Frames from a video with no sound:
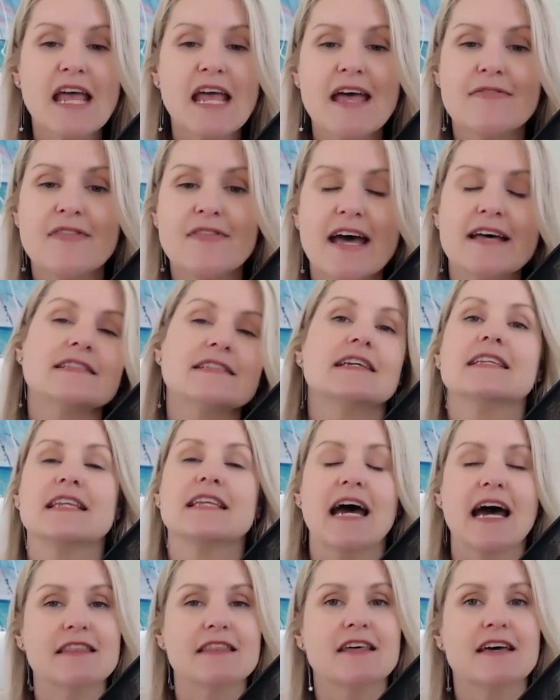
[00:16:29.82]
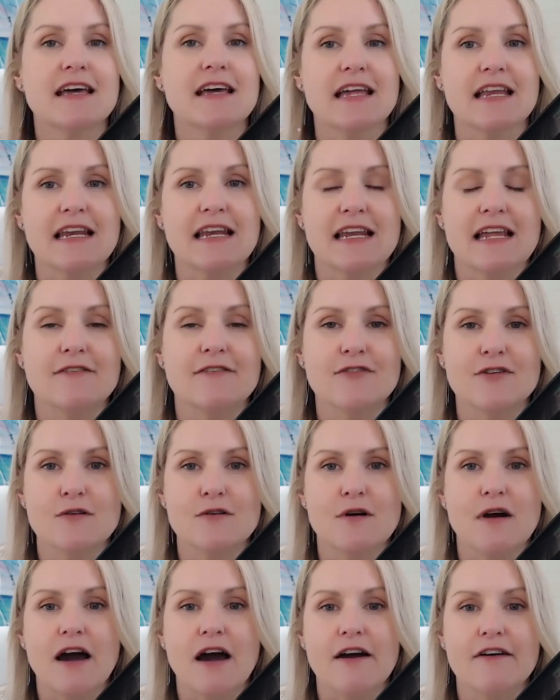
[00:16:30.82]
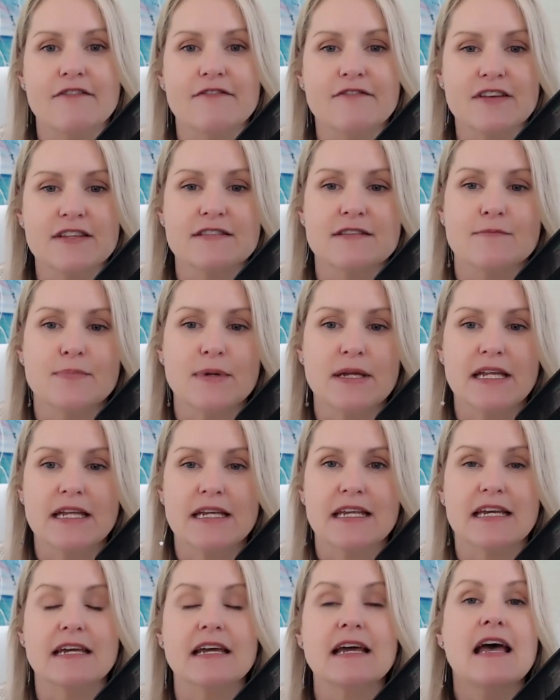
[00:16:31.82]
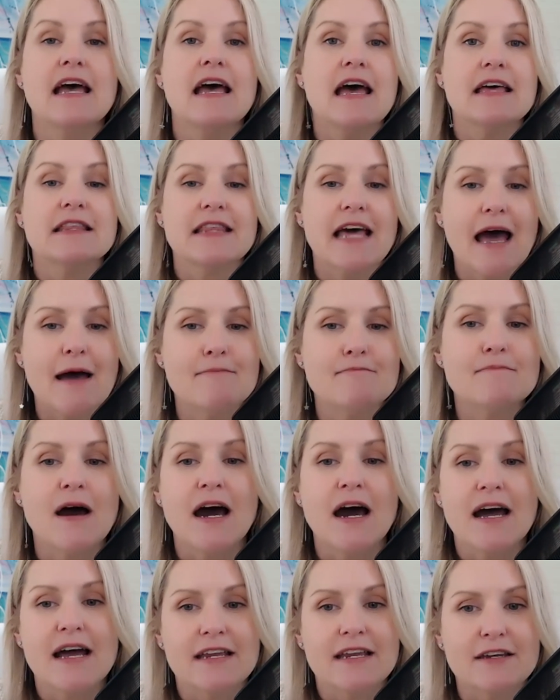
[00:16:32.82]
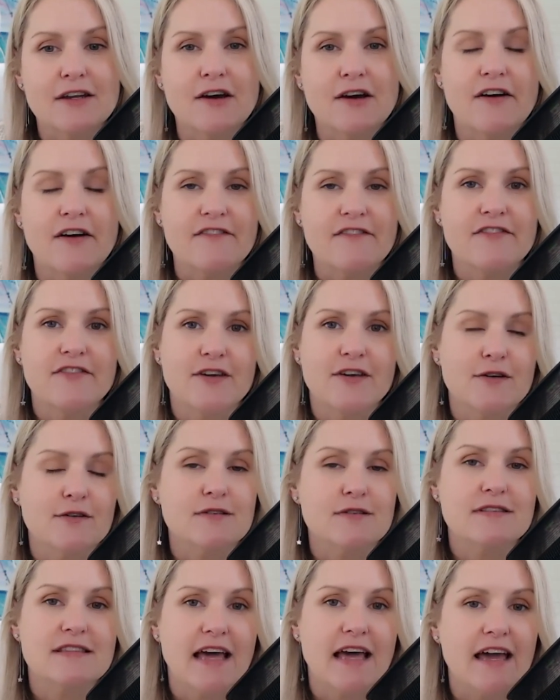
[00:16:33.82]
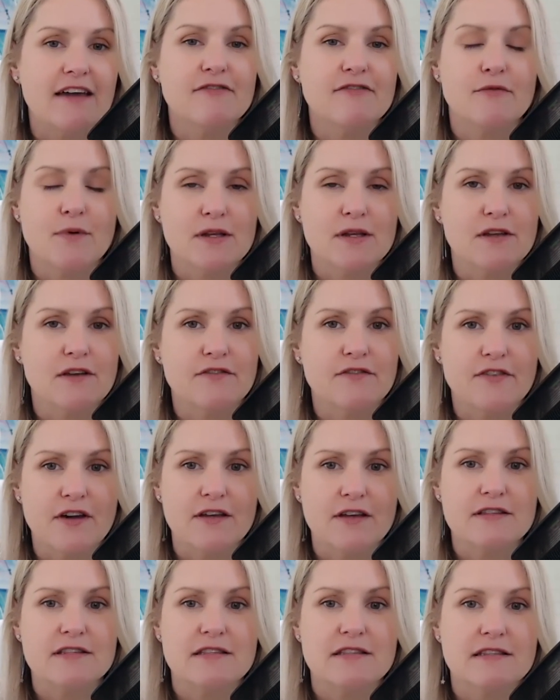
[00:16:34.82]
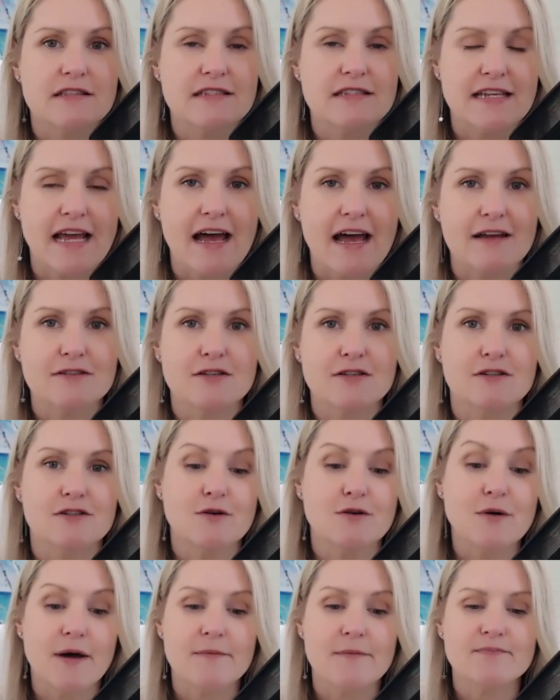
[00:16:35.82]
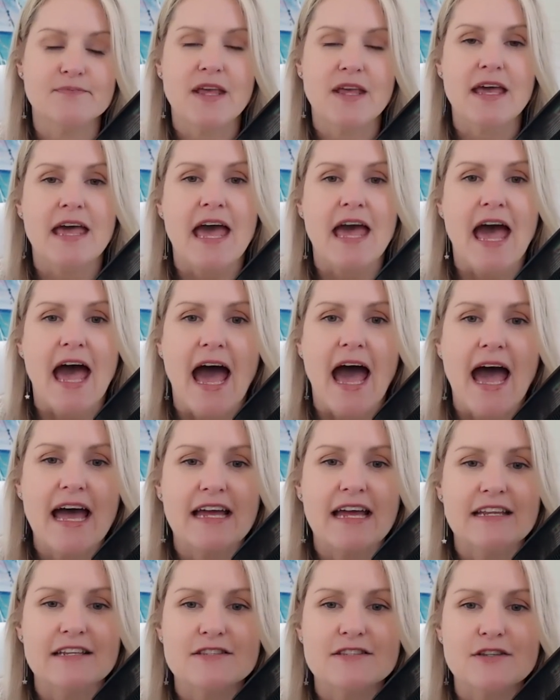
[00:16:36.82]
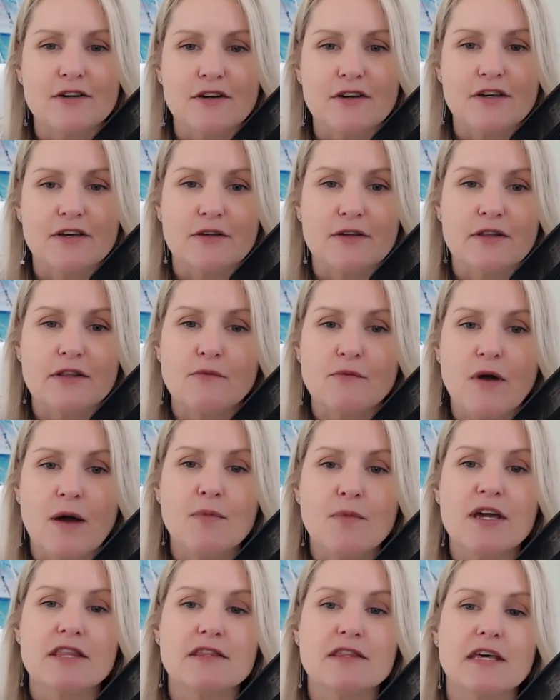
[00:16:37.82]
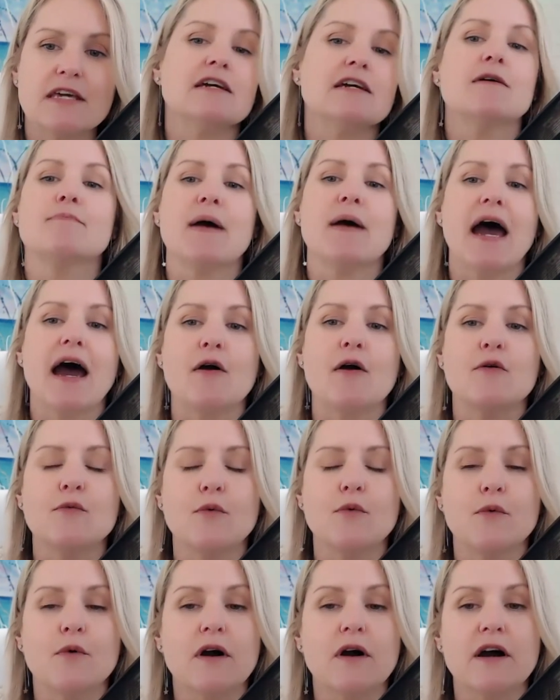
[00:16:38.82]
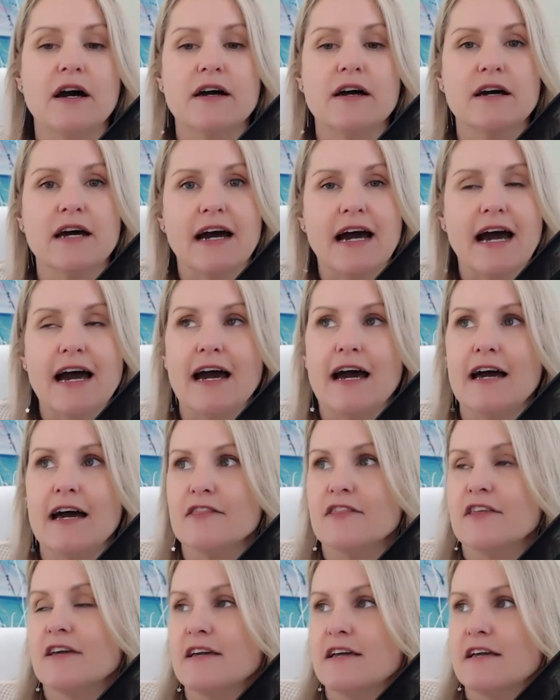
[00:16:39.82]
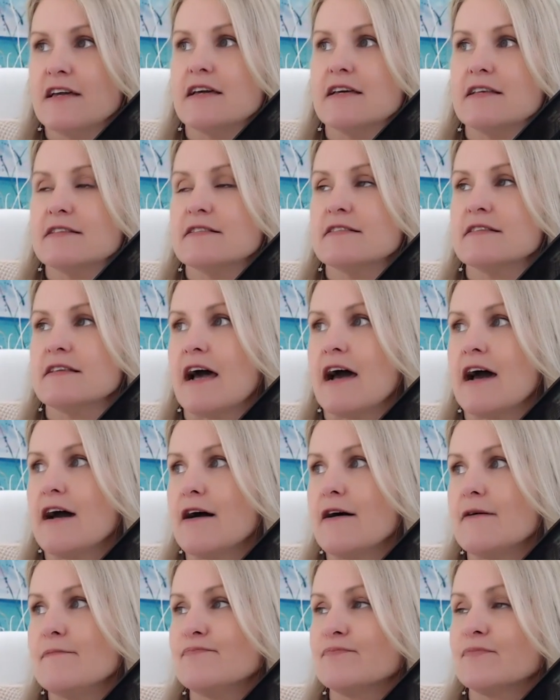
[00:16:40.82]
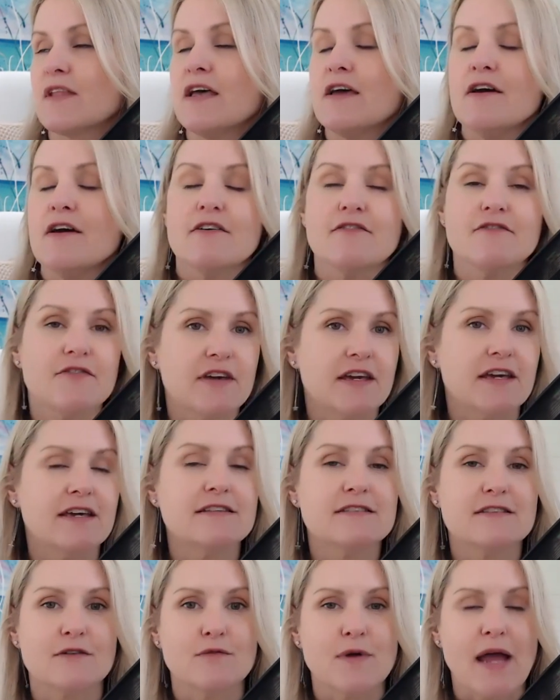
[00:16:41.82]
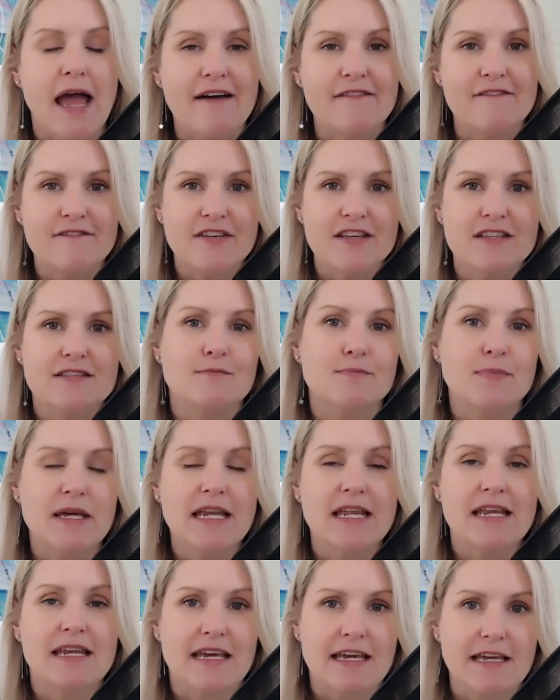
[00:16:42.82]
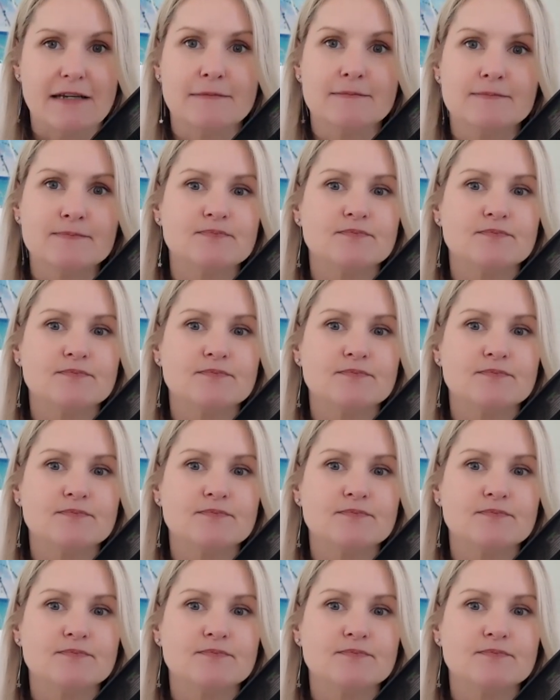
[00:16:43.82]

And that's another level of visibility that might not feel safe when you first start to do it. And so when we think about what are these um, fears around visibility,